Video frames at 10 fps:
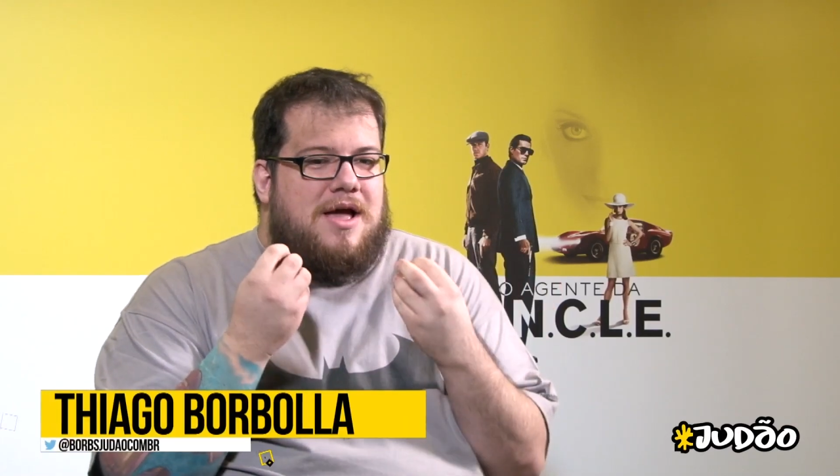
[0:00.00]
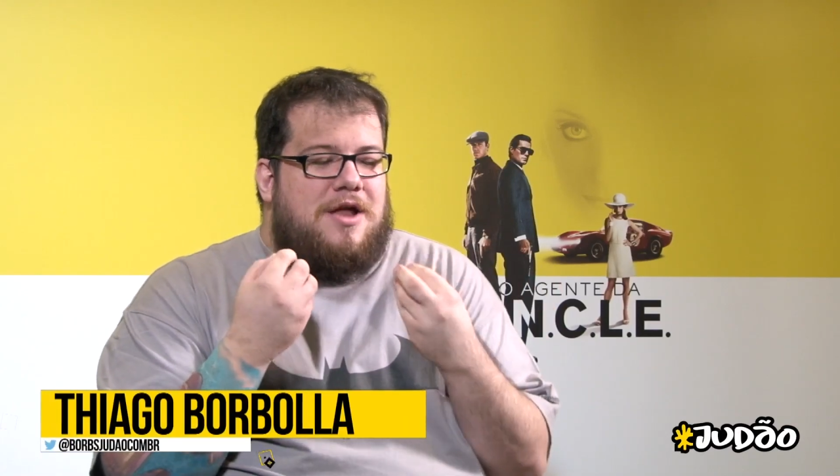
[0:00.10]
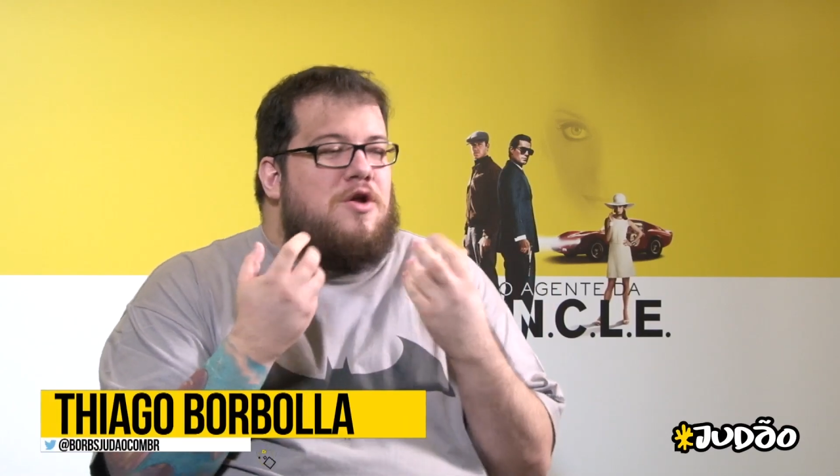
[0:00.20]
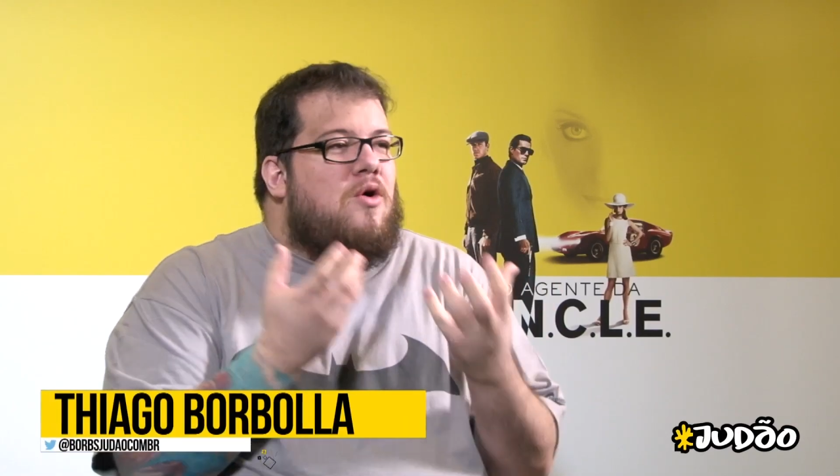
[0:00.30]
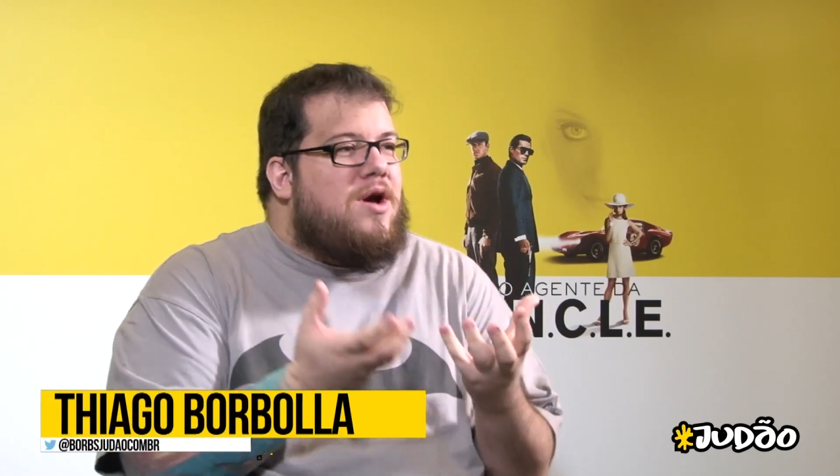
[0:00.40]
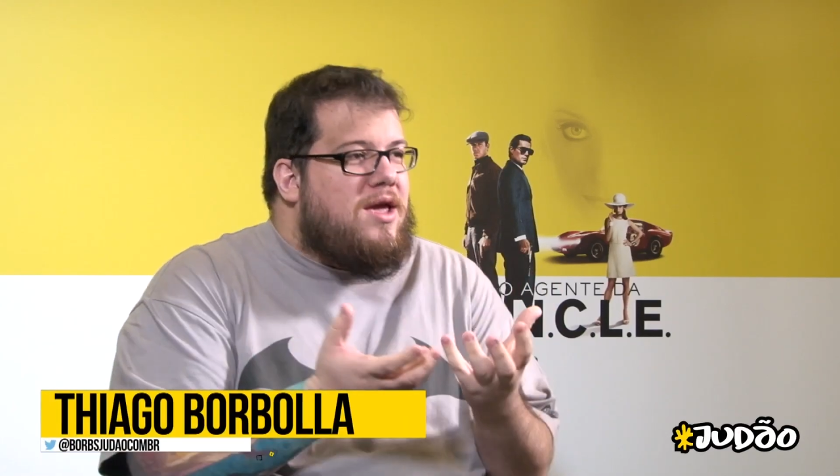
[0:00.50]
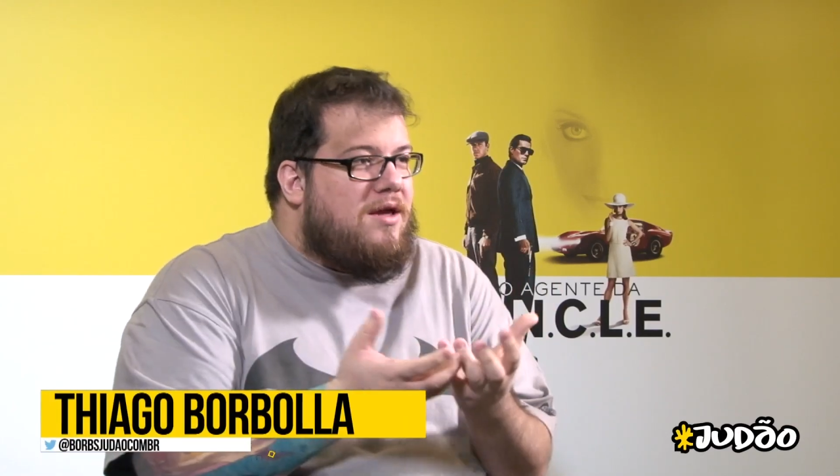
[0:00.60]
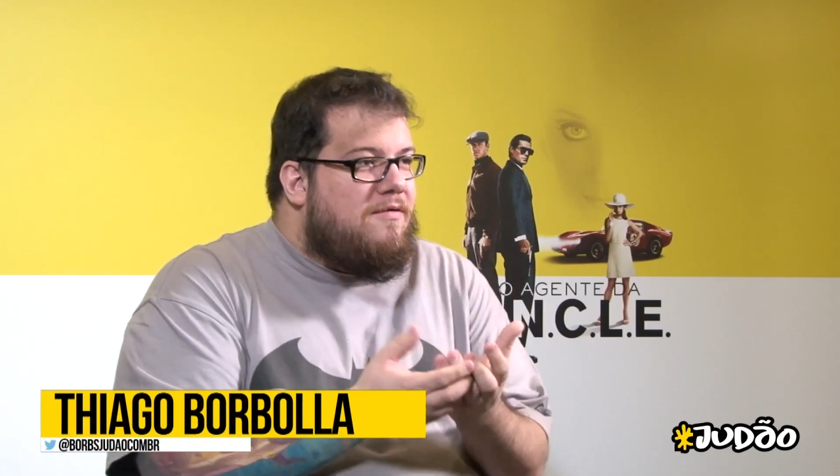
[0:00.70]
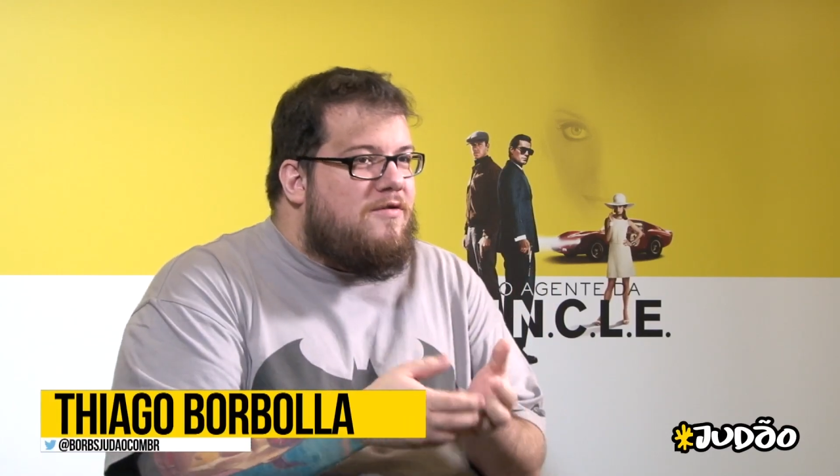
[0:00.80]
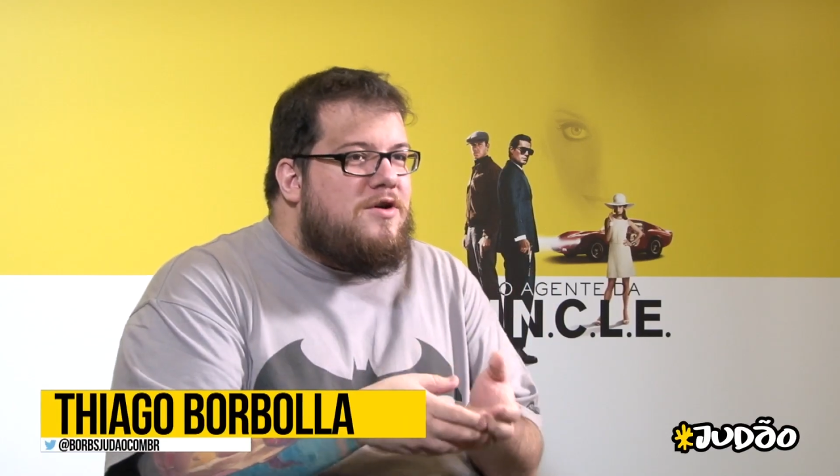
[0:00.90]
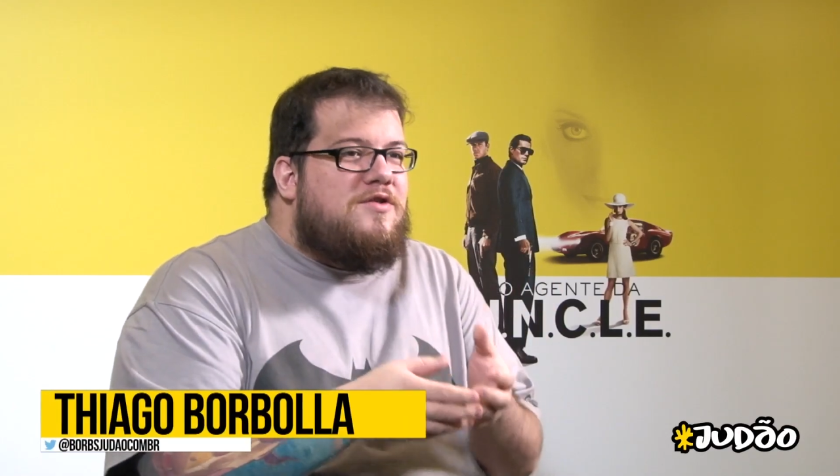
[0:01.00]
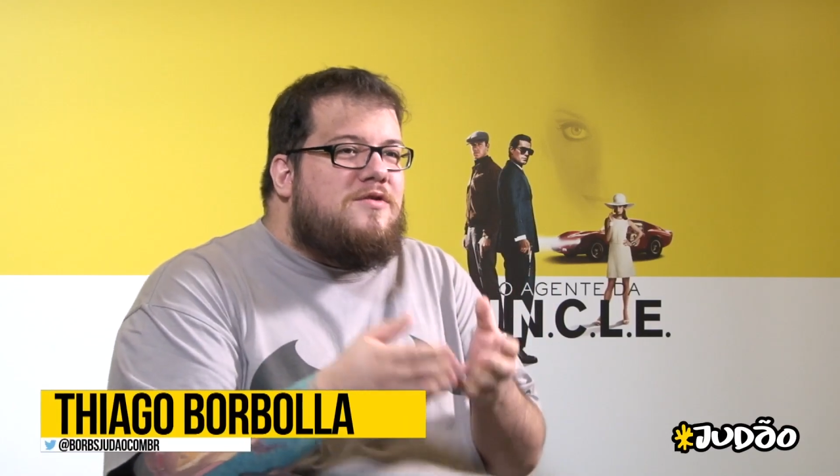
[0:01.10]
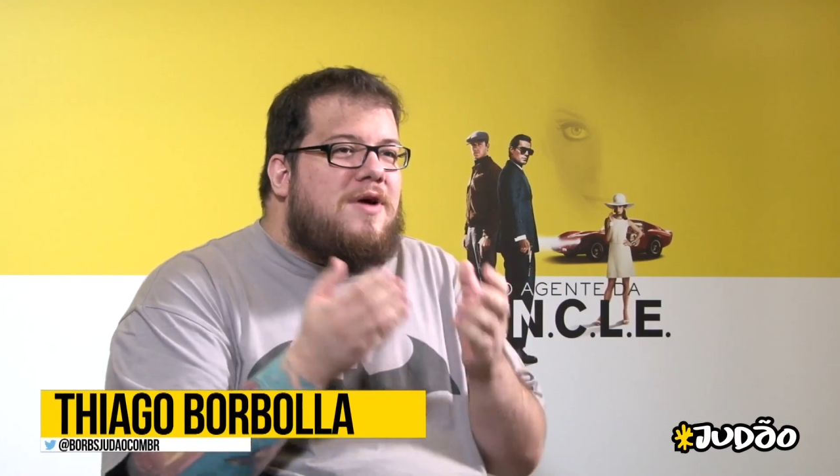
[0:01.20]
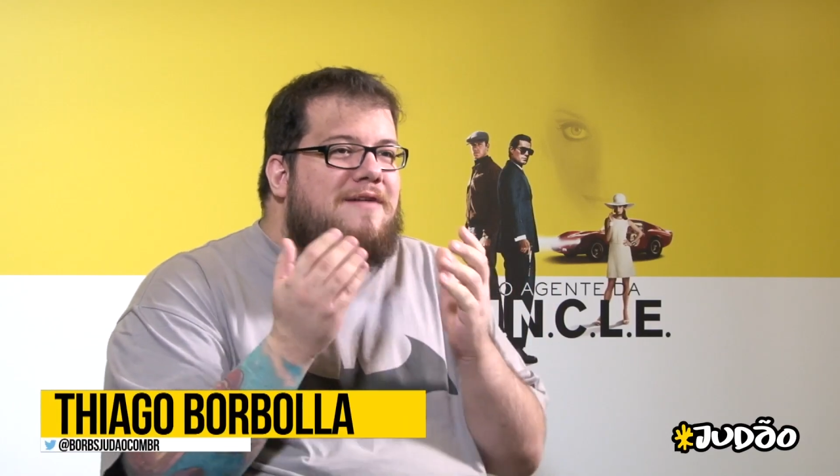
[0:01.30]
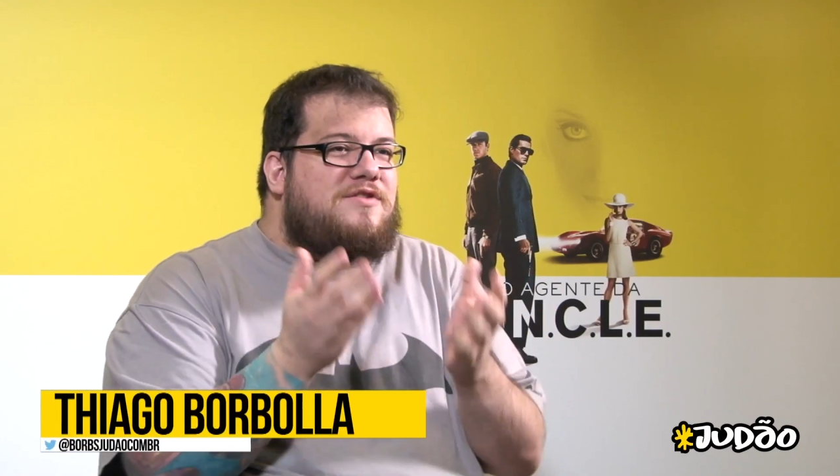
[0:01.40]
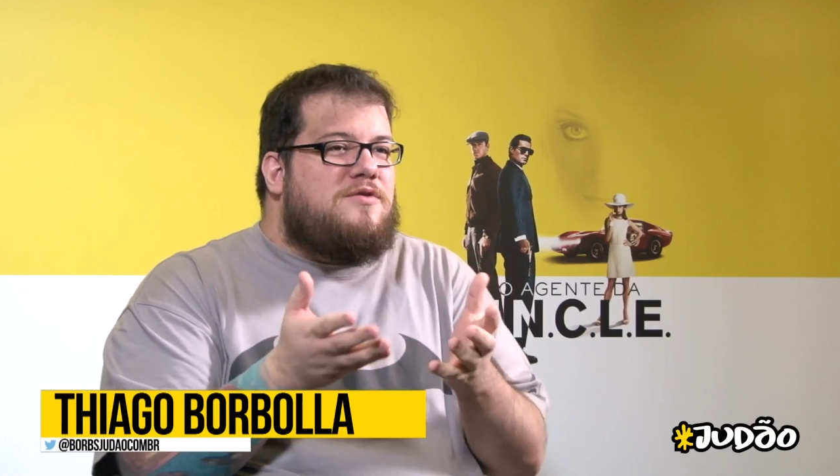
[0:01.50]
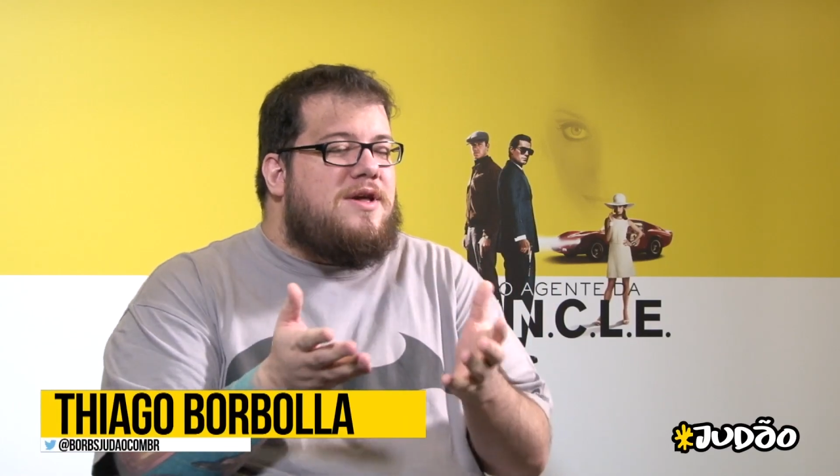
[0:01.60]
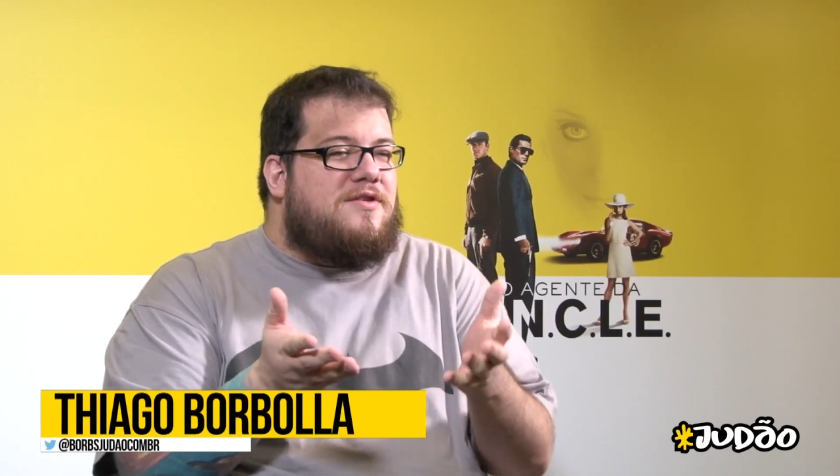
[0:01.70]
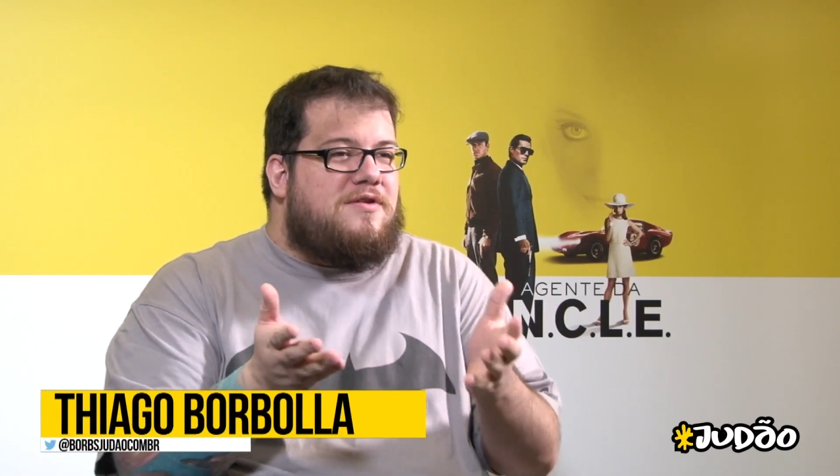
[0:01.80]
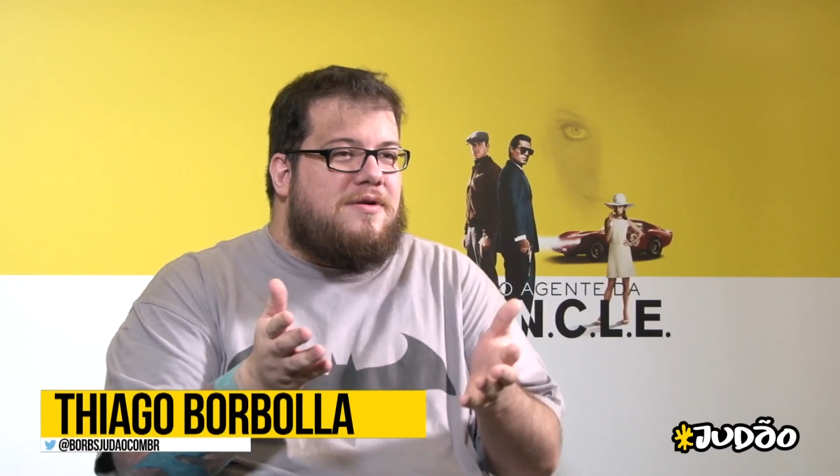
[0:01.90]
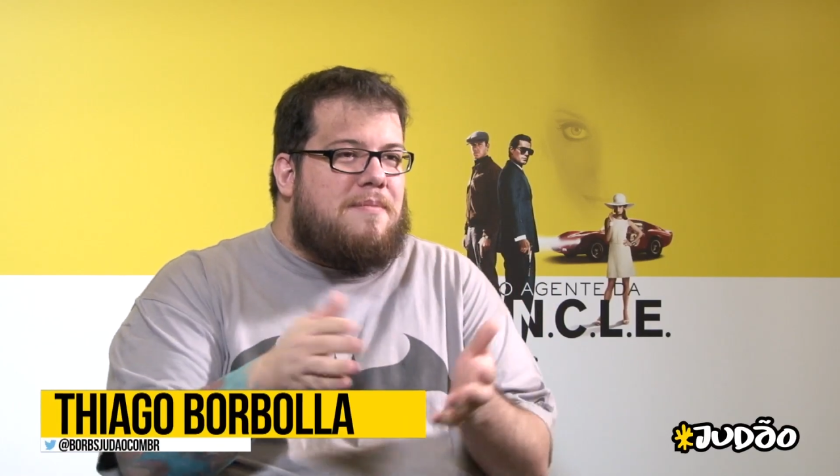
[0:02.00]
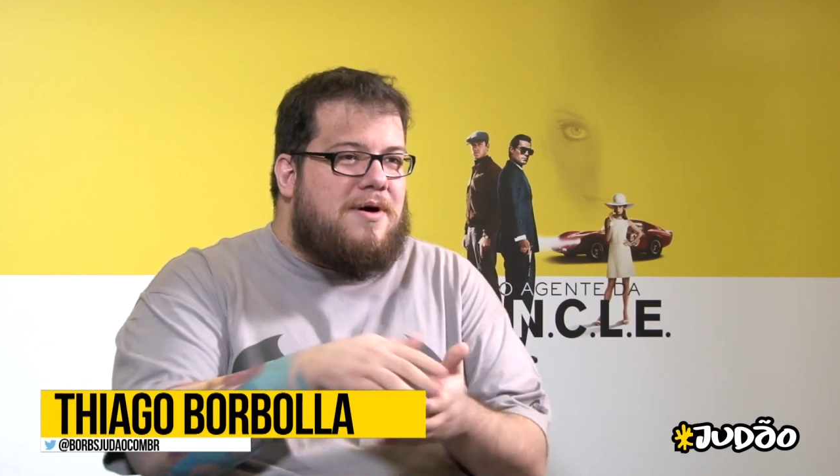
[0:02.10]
annoying for you to have to answer